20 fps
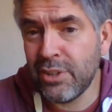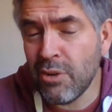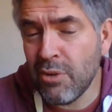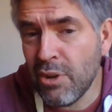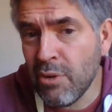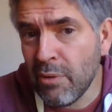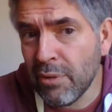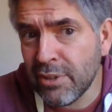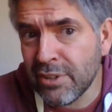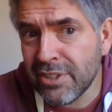Don't
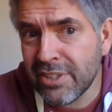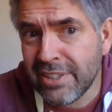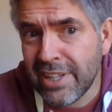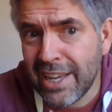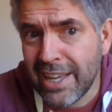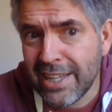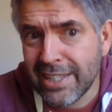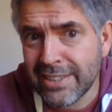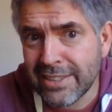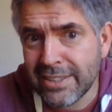you
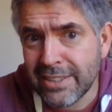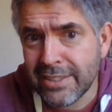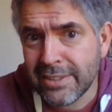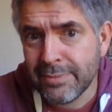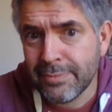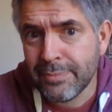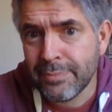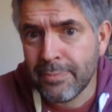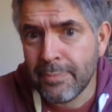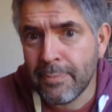understand?"
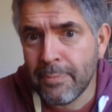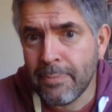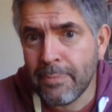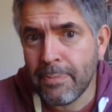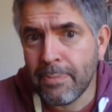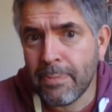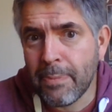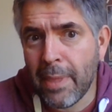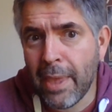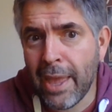
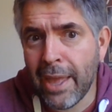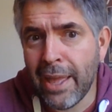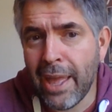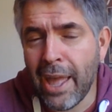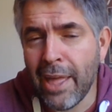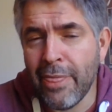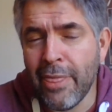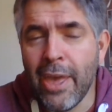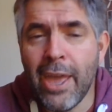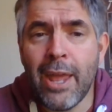
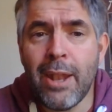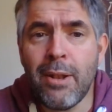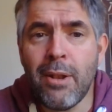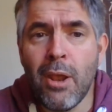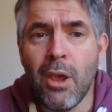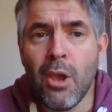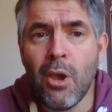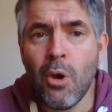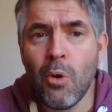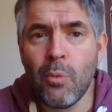And
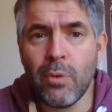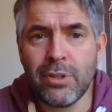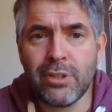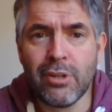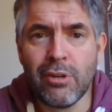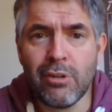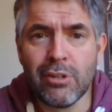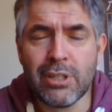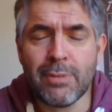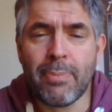then we're
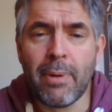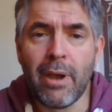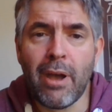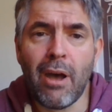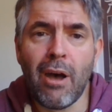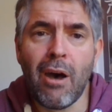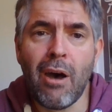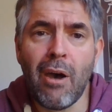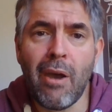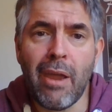told about
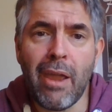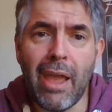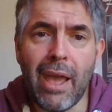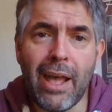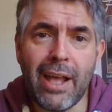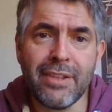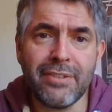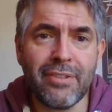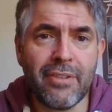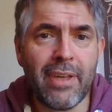how,
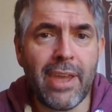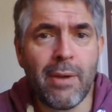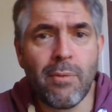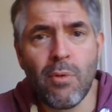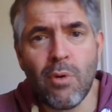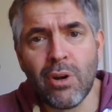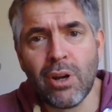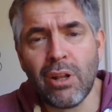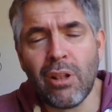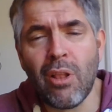as they
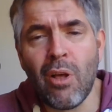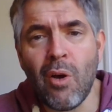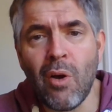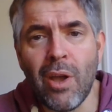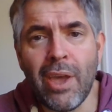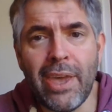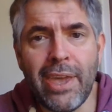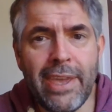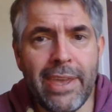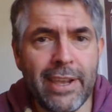walk
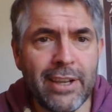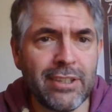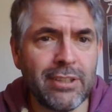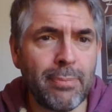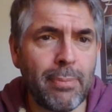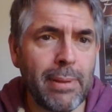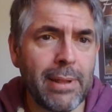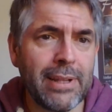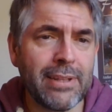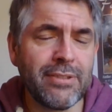along, he
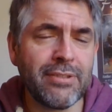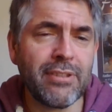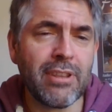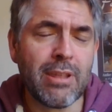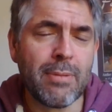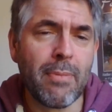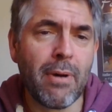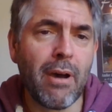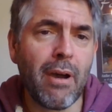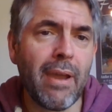explains to
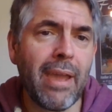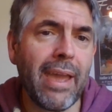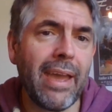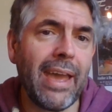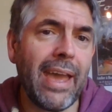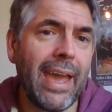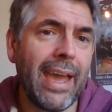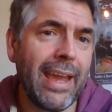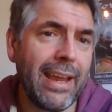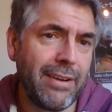them how
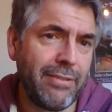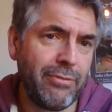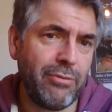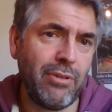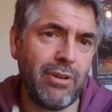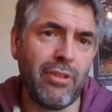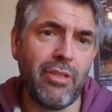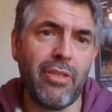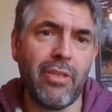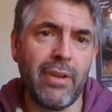
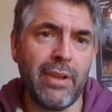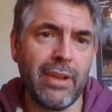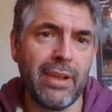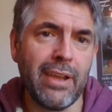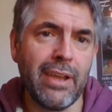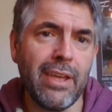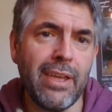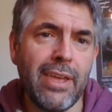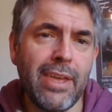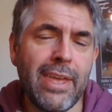
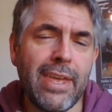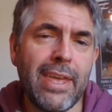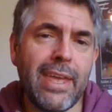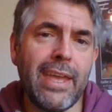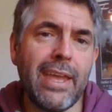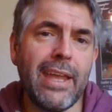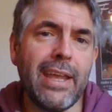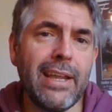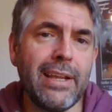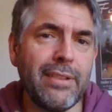everything
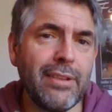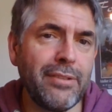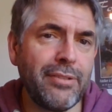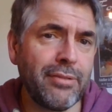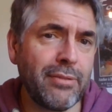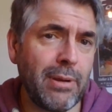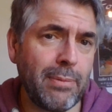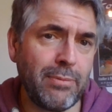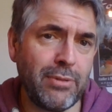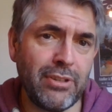in the
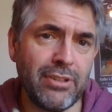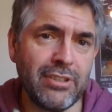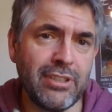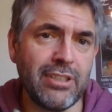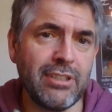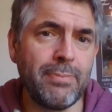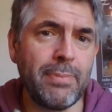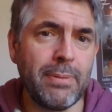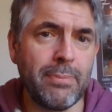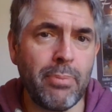scriptures
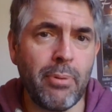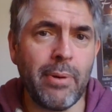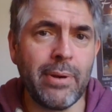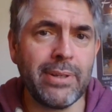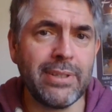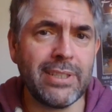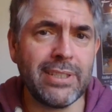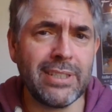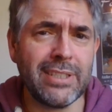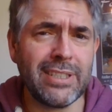has been
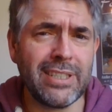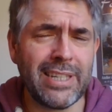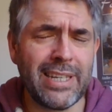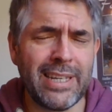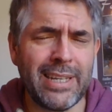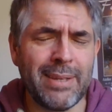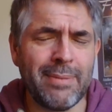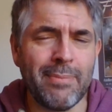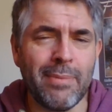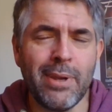pointing to
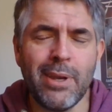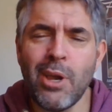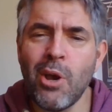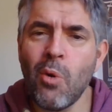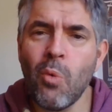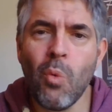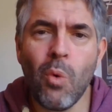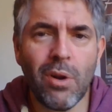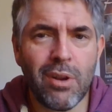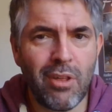him.
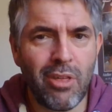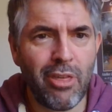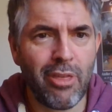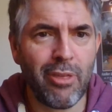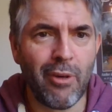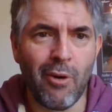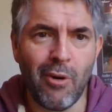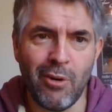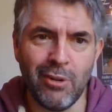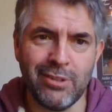What a
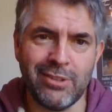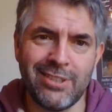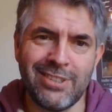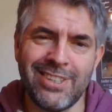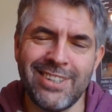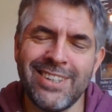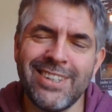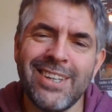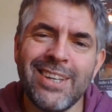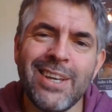
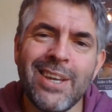thought!